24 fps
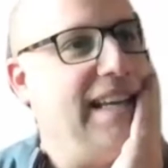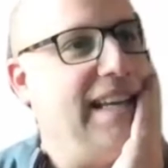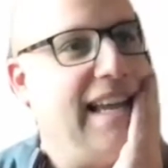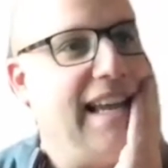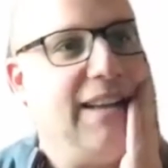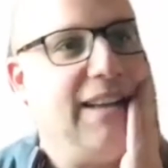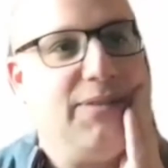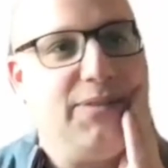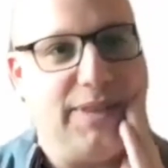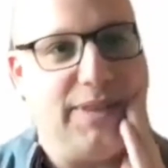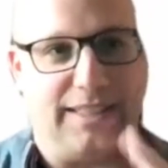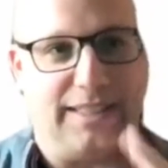
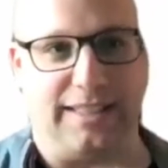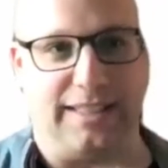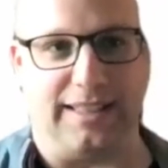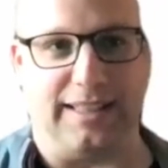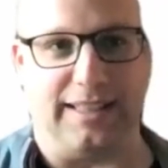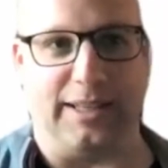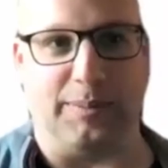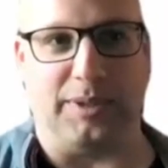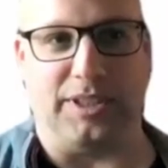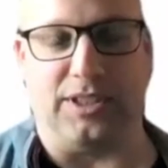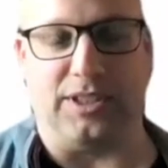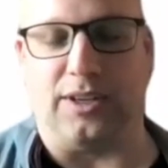can feel a
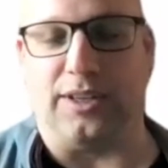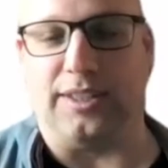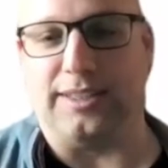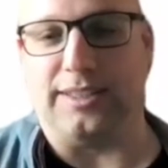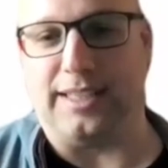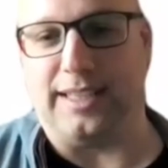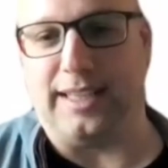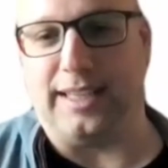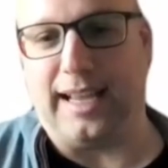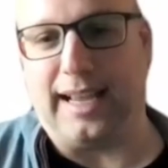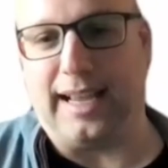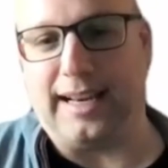little bit
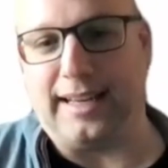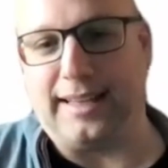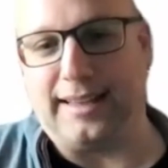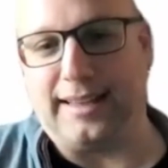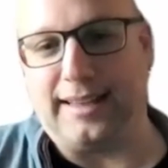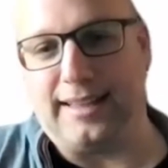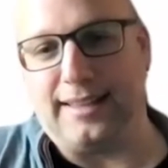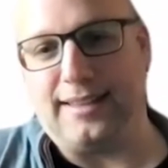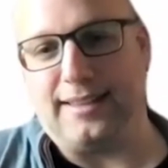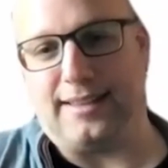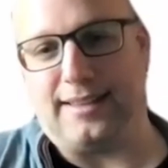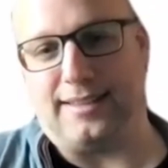daunting. And I
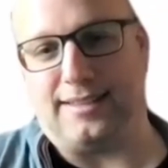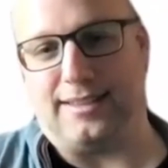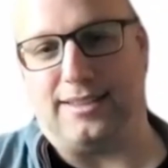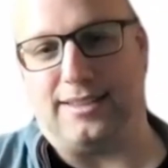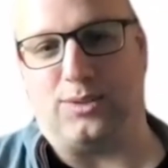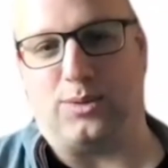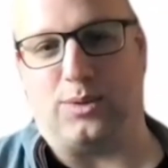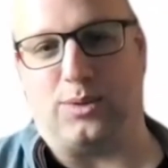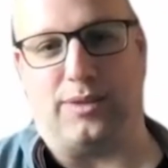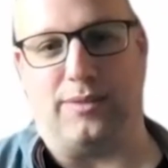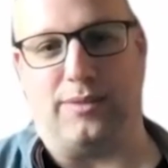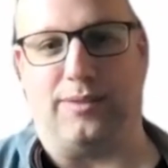think that this
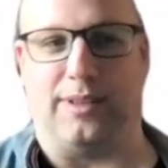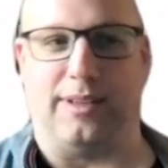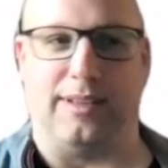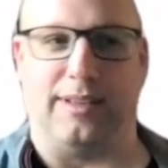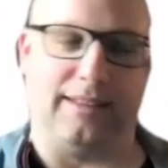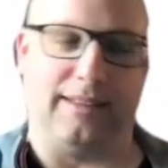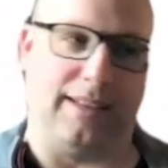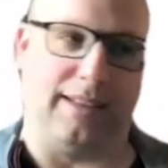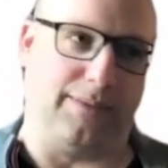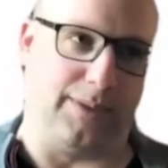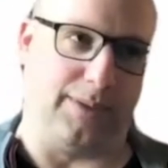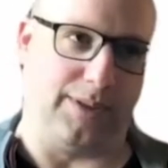is sort of
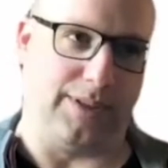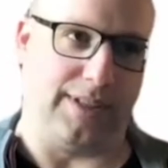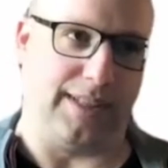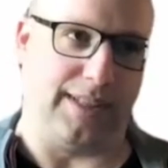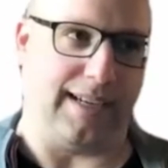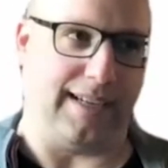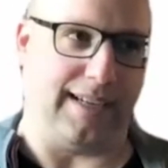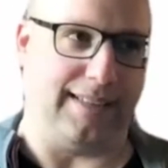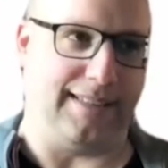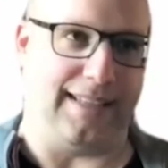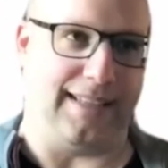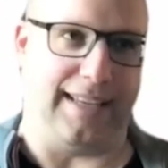the first
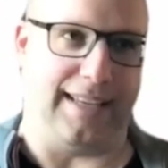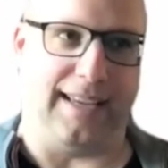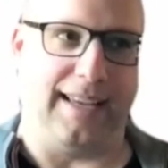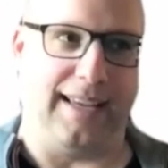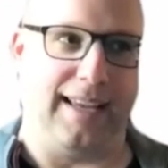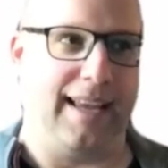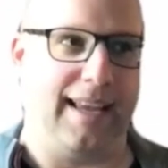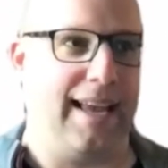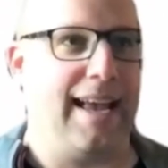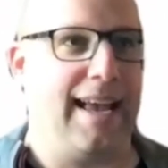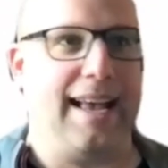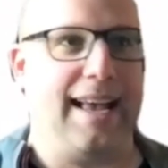thing I'd say.
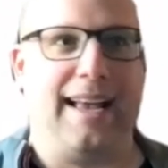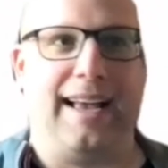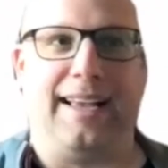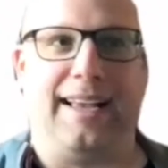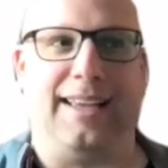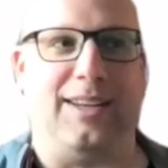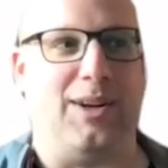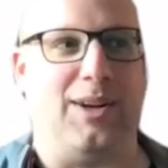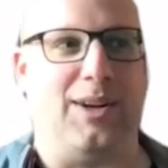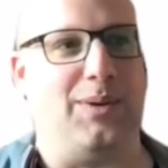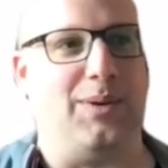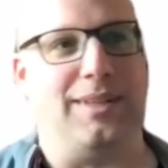
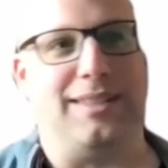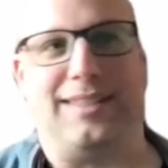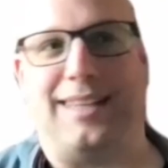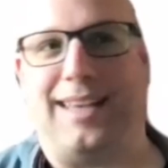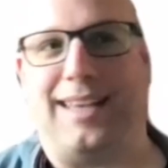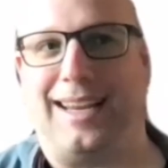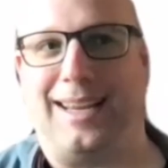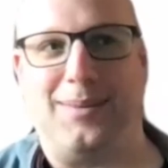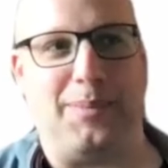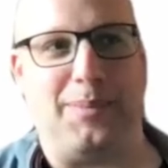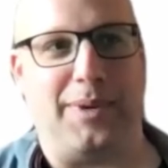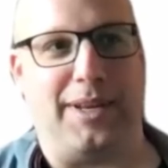The
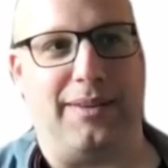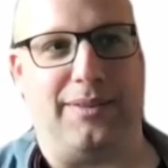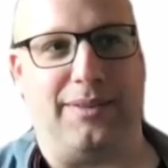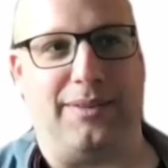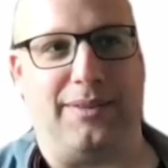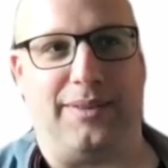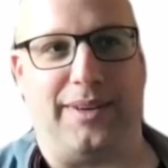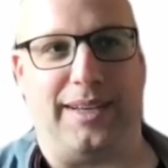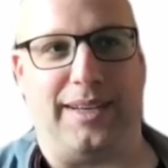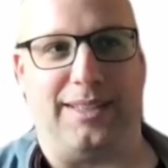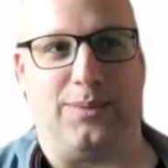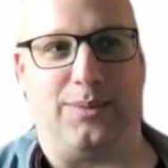second bit of
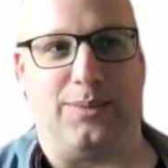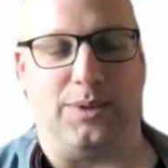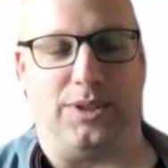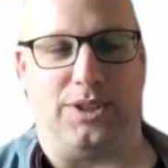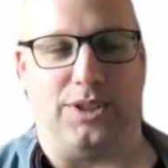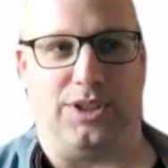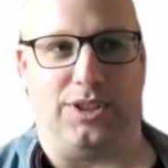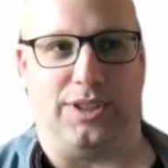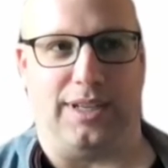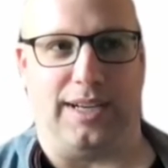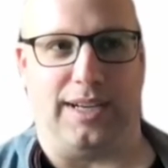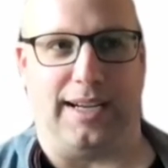advice,
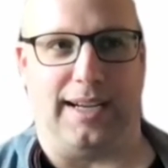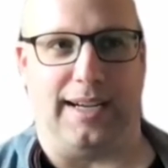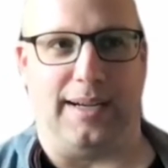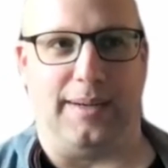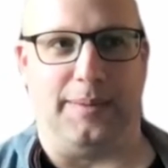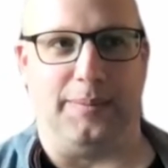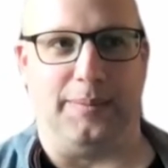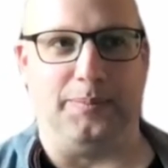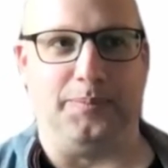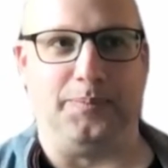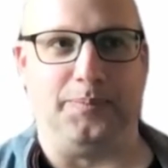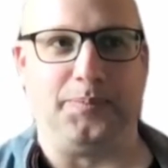which
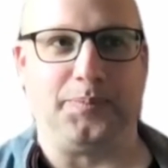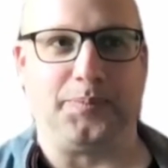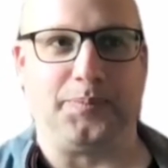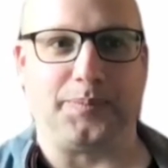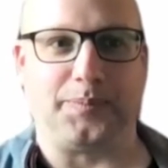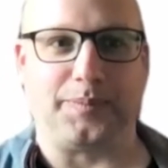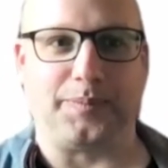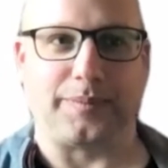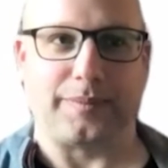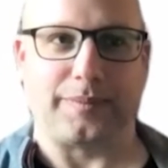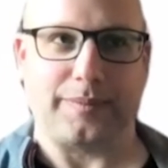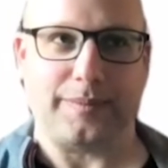
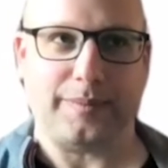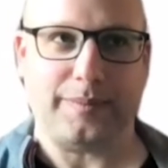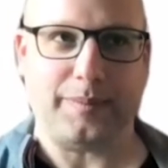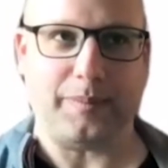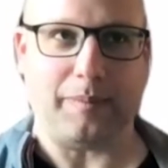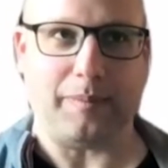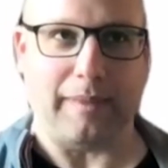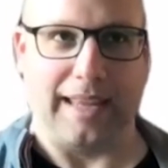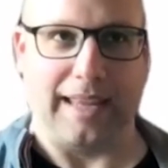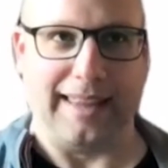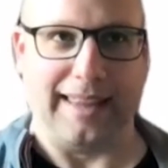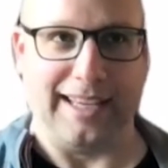
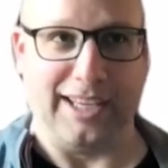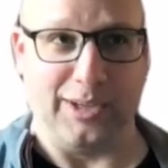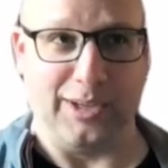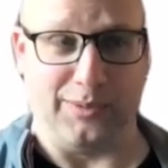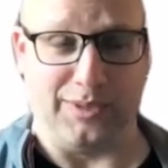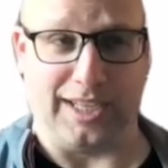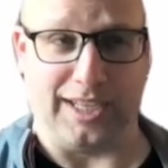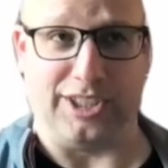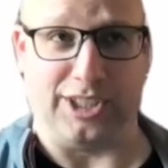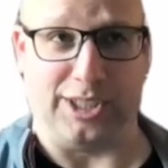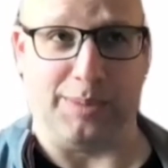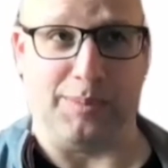I think you
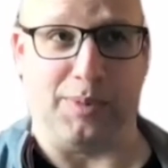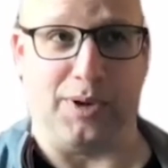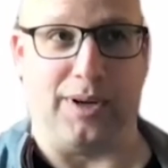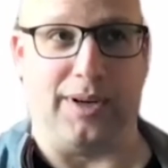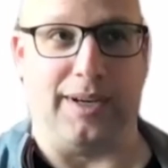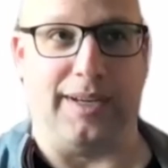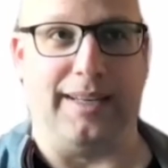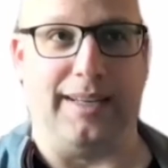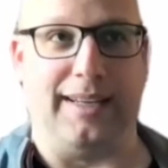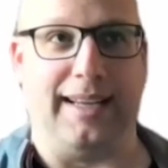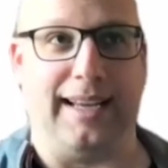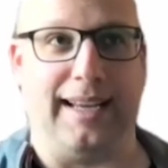touched
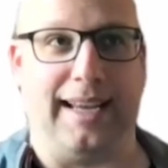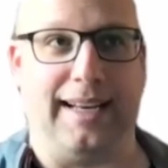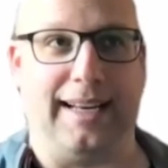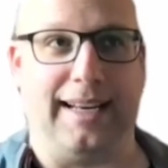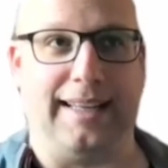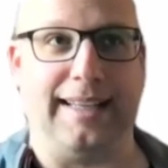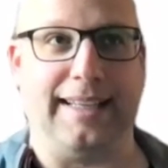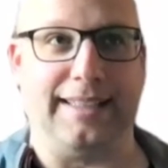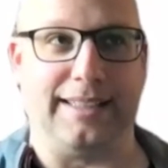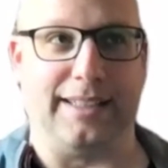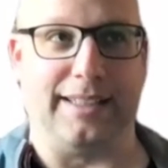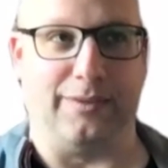upon, and I
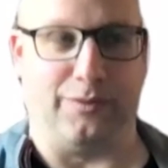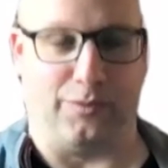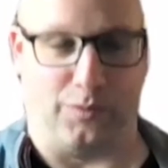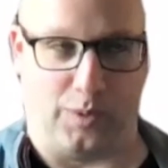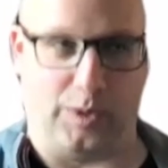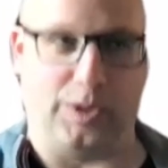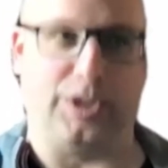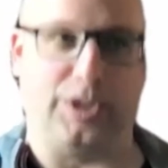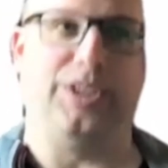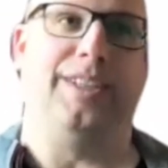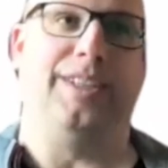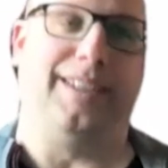think is
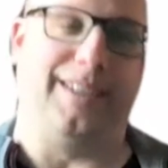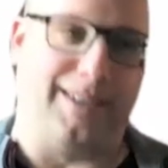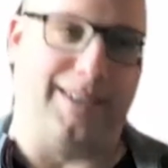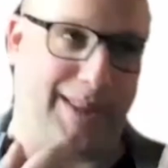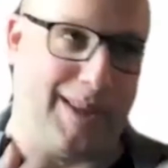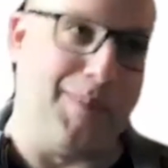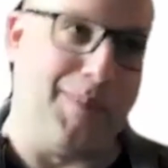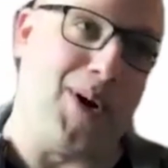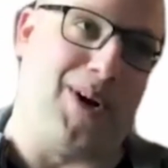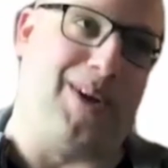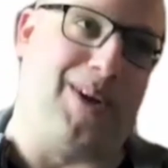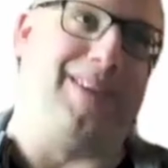unfortunate on
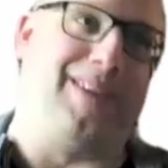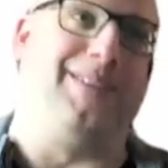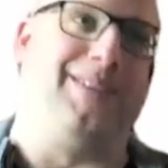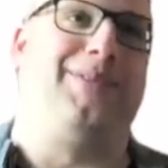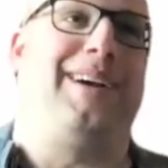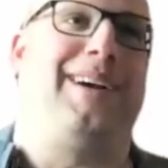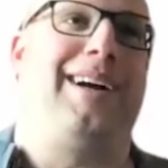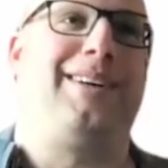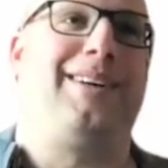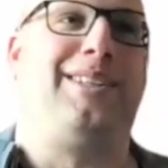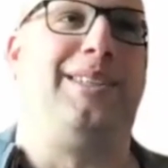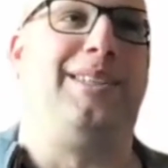the part of
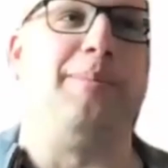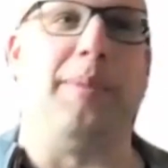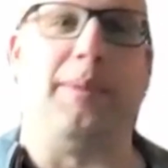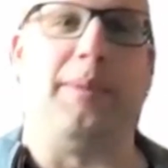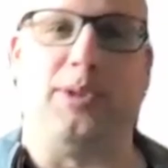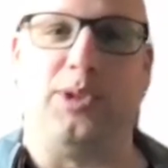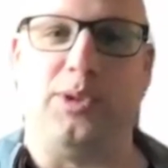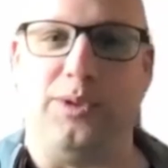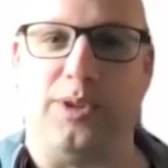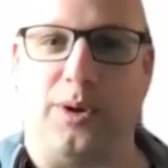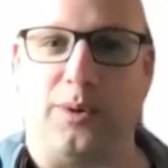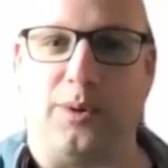faculty
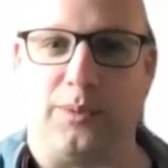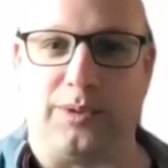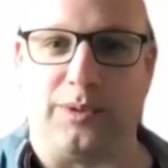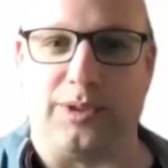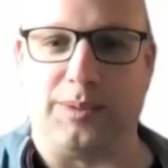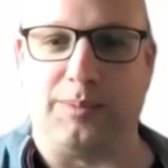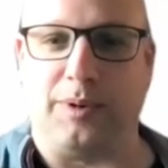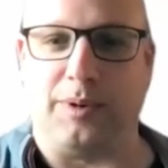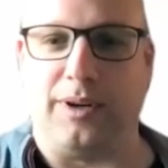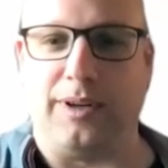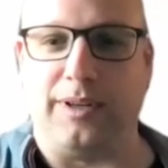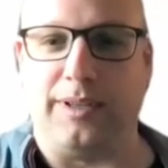members who don't
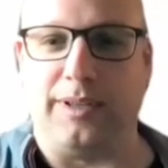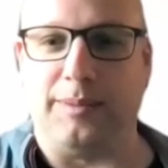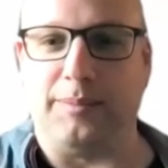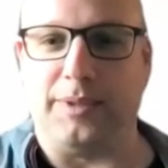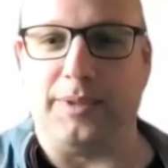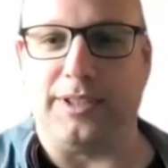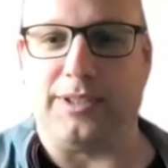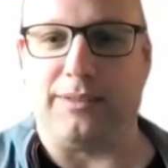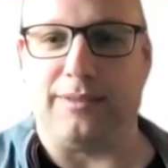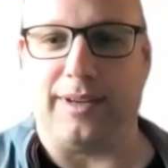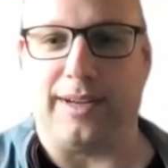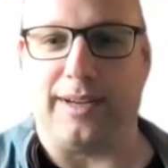respond,
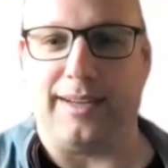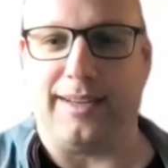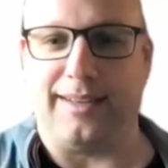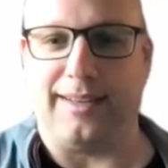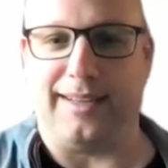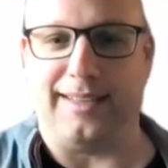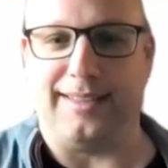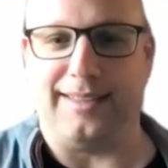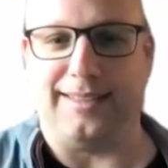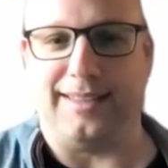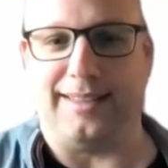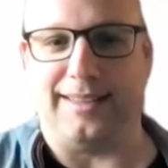but to
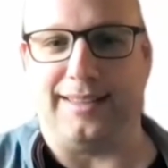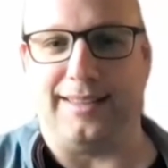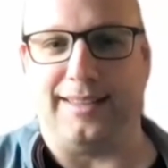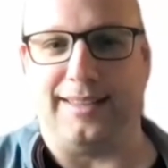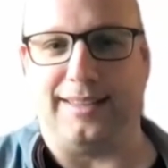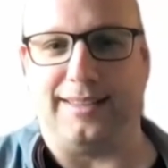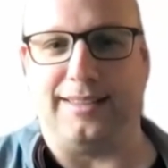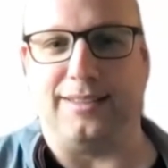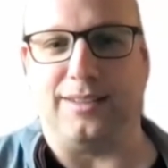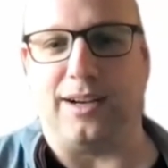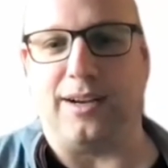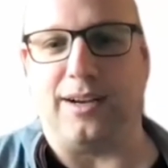recognize that
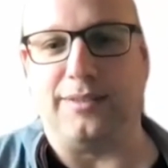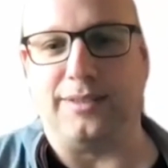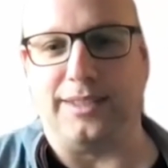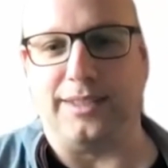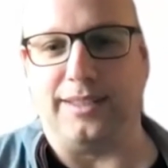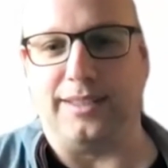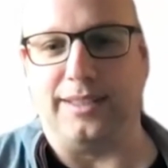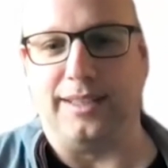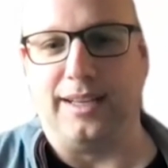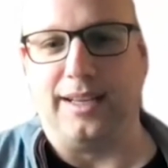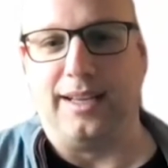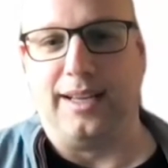this is
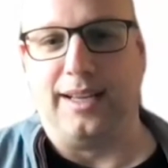often,